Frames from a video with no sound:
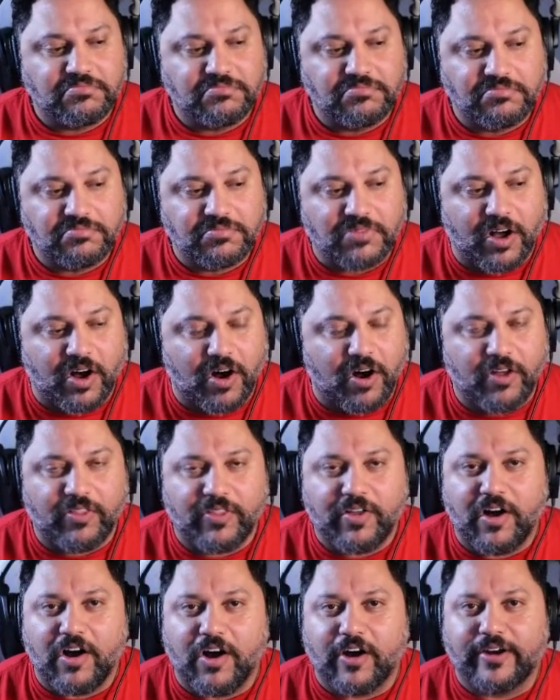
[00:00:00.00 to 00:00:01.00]
all the
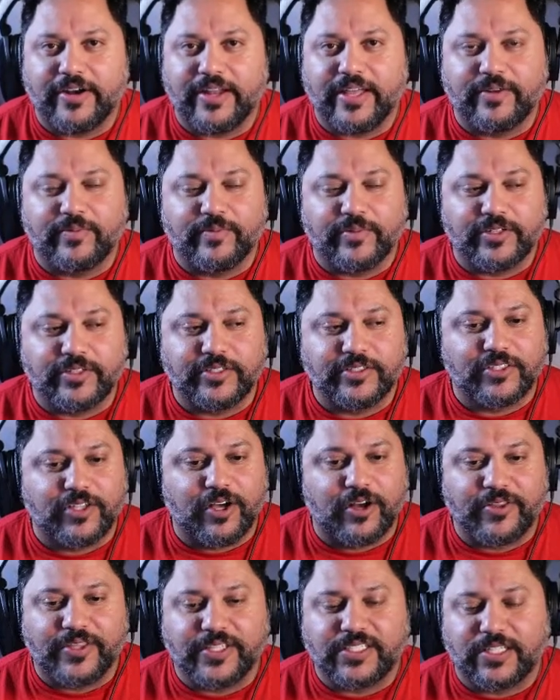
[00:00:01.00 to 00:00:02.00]
hard N-words, all
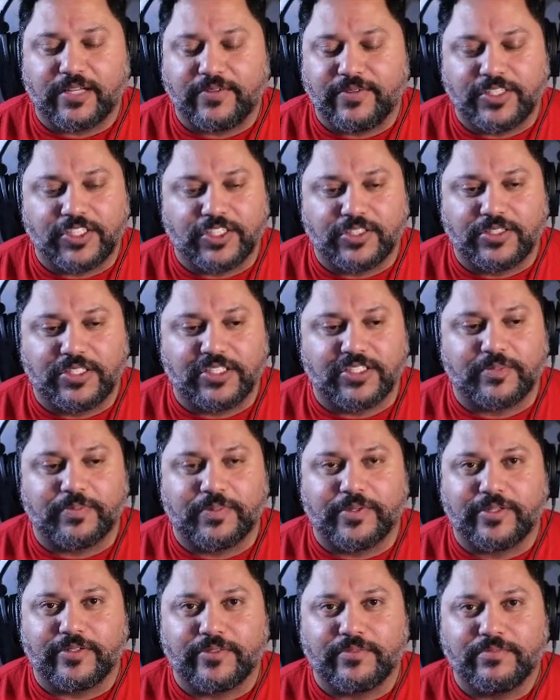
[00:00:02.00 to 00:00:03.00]
the stuff, it just
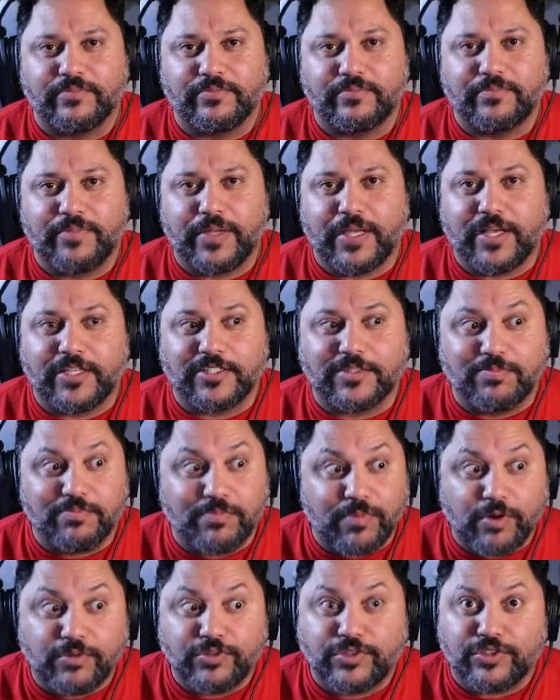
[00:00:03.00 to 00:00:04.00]
disappeared. Because
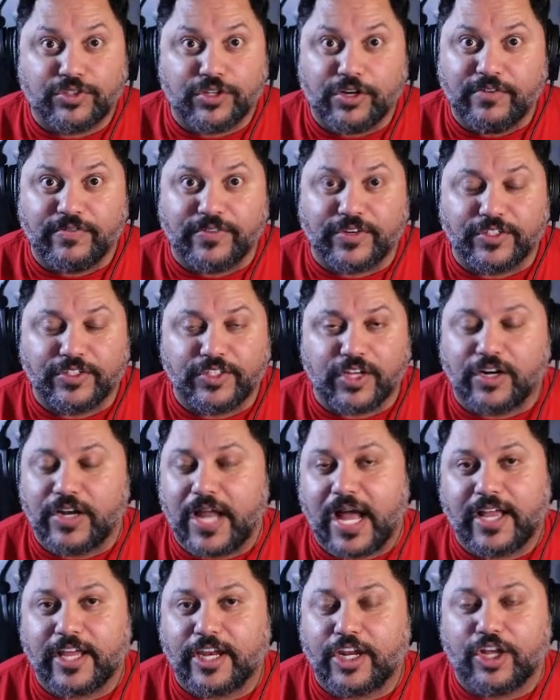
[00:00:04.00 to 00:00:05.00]
most servers are
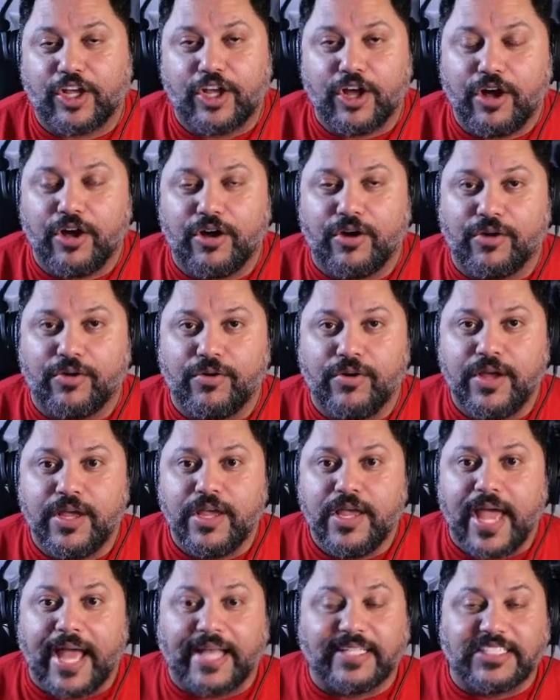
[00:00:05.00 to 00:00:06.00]
not going to go
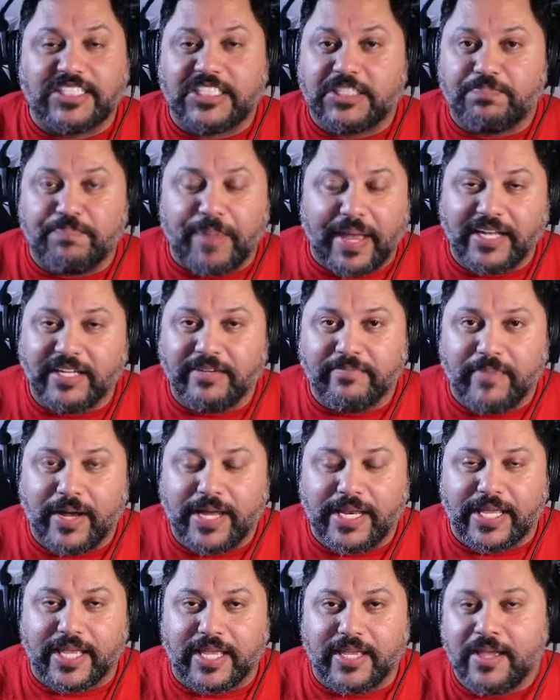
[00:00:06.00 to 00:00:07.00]
and spend
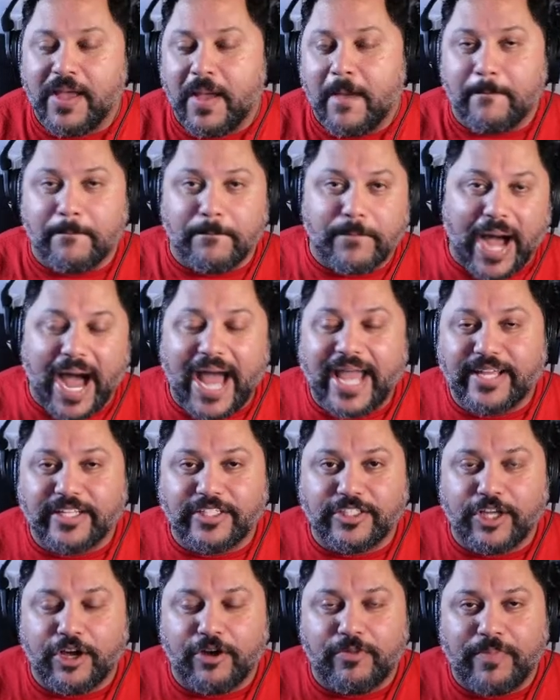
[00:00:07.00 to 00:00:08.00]
money, buy a
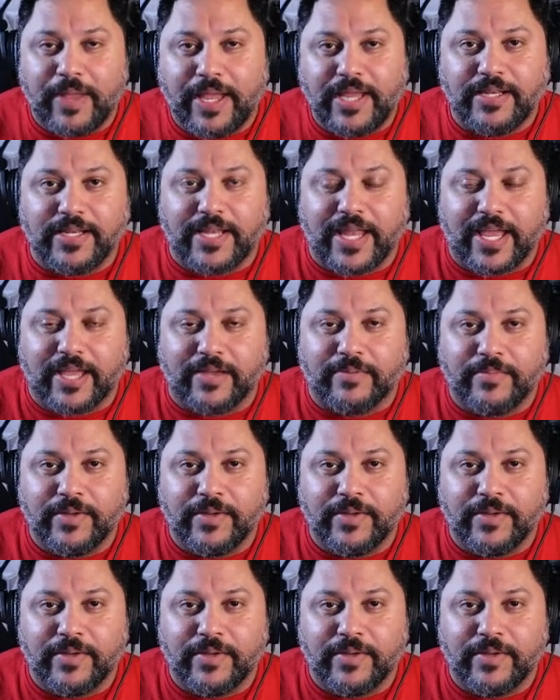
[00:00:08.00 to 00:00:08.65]
domain name